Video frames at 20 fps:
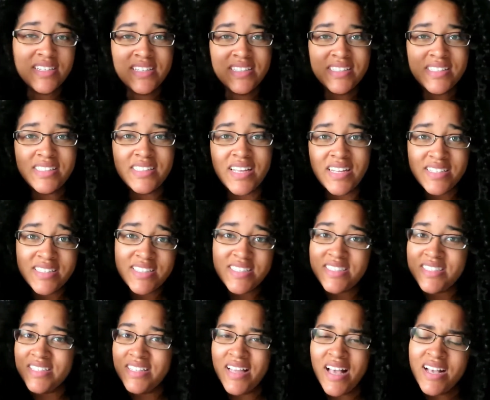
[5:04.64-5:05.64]

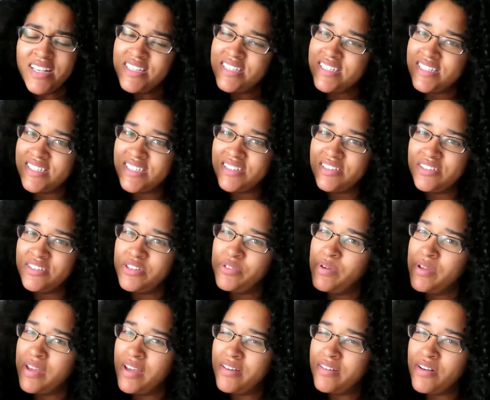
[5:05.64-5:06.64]
Since last
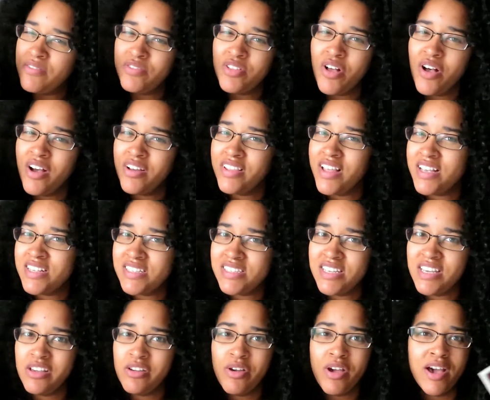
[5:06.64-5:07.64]
doing a vlog, last
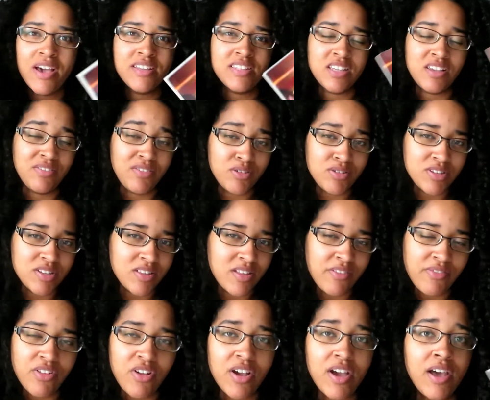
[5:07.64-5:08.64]
seeing you guys, if you see
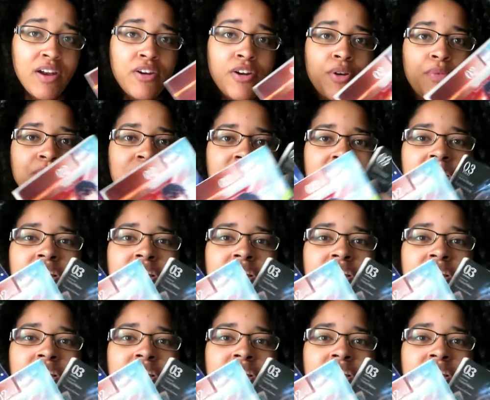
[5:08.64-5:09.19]
that vlog, I don't know.